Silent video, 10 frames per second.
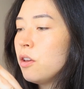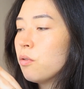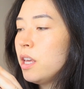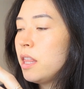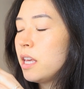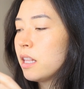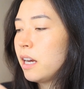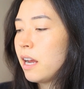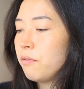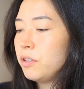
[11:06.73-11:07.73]
The only thing that
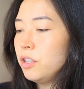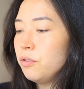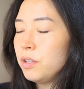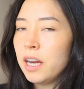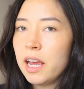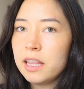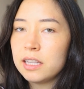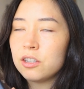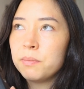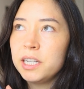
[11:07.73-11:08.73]
I have to do today
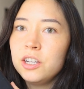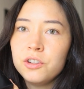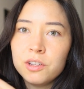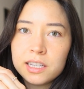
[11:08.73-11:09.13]
that's on my to-do